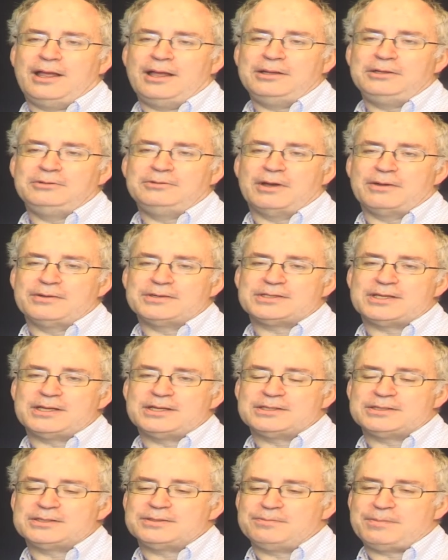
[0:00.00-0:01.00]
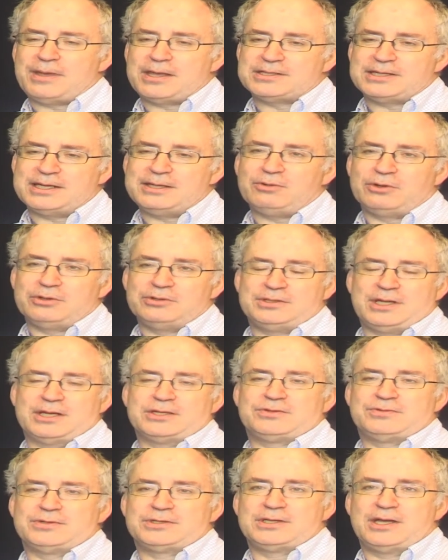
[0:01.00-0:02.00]
you know, as anyone who
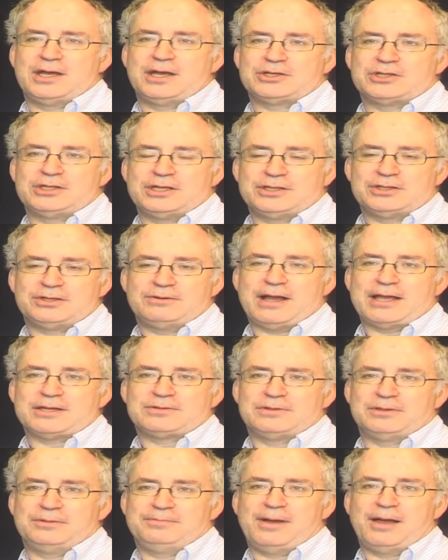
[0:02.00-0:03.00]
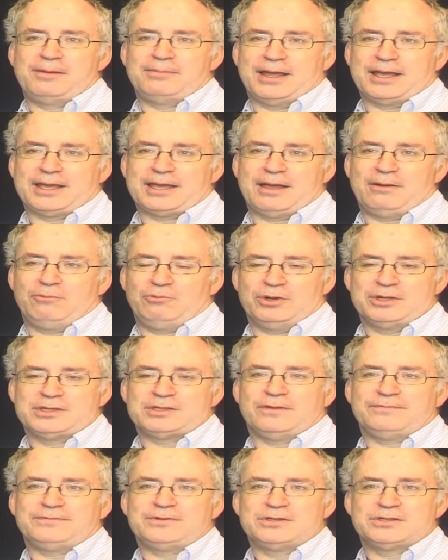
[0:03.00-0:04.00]
does research and interacts with the public, one is
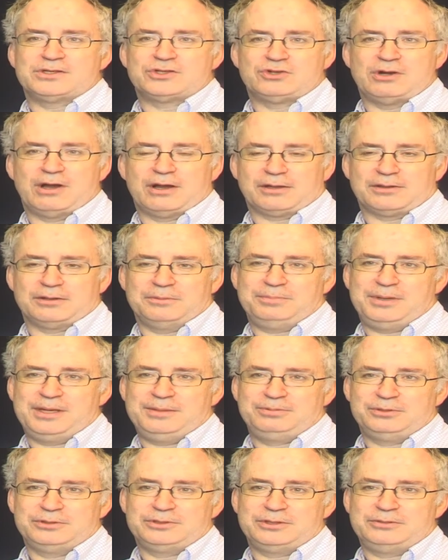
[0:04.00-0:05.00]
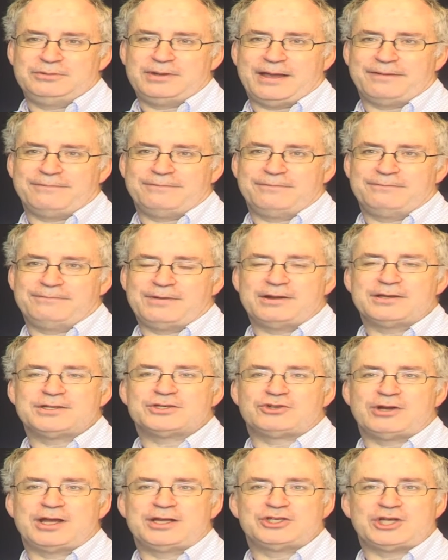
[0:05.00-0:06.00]
often struck that people do have very
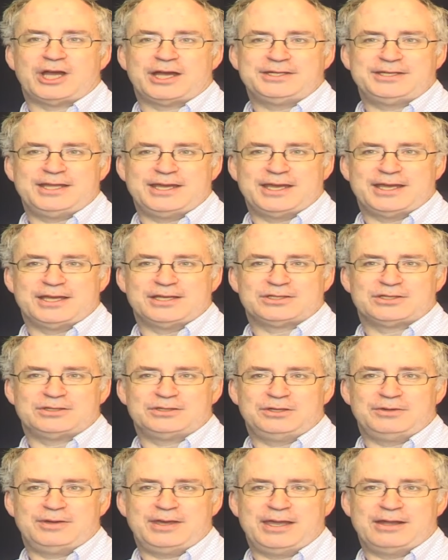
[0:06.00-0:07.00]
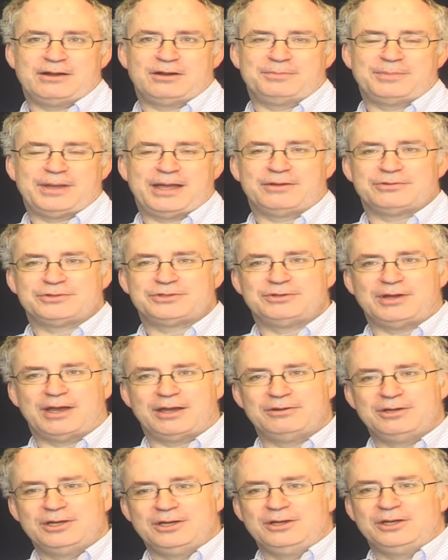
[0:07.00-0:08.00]
strange ideas, and you hear about, you
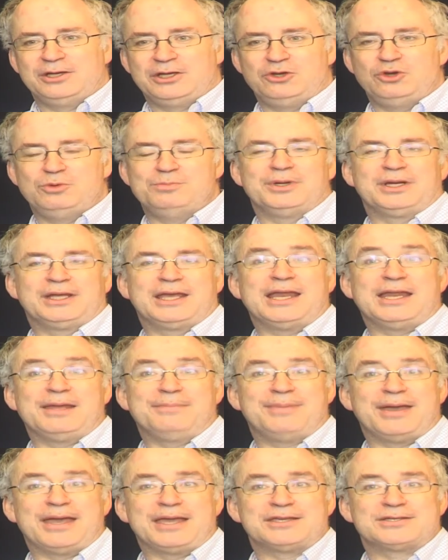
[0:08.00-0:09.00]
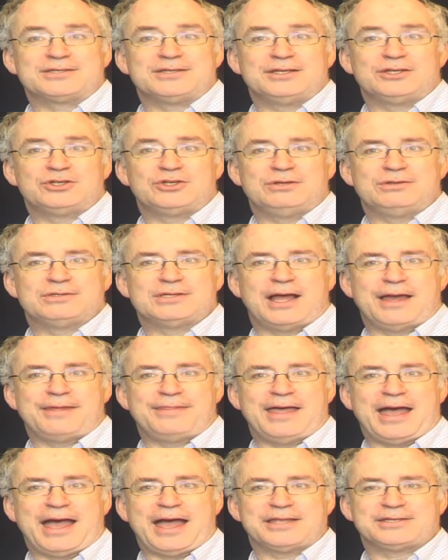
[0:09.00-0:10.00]
know, human guinea pigs and issues like
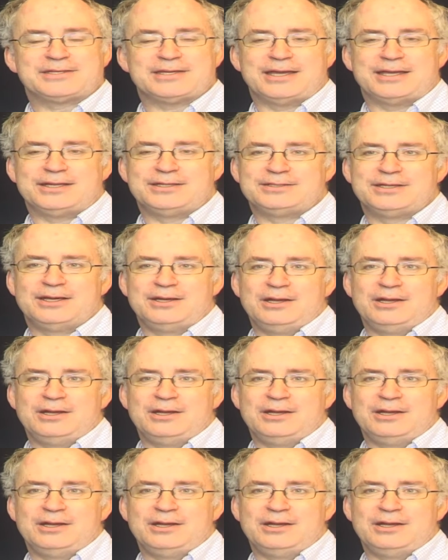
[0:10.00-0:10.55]
that. And